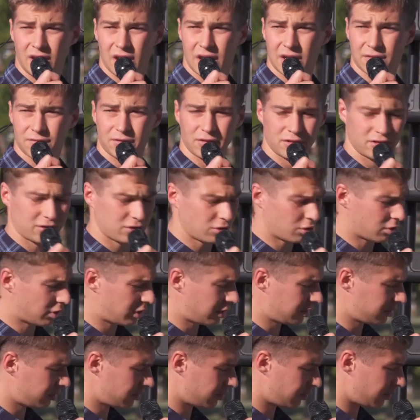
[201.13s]
and for
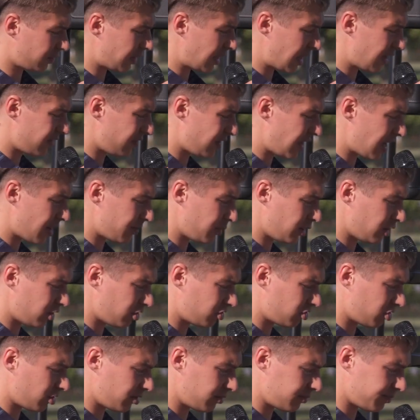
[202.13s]
storage for their heavy
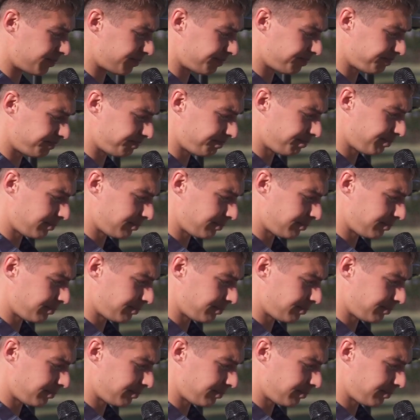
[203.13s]
ammunition.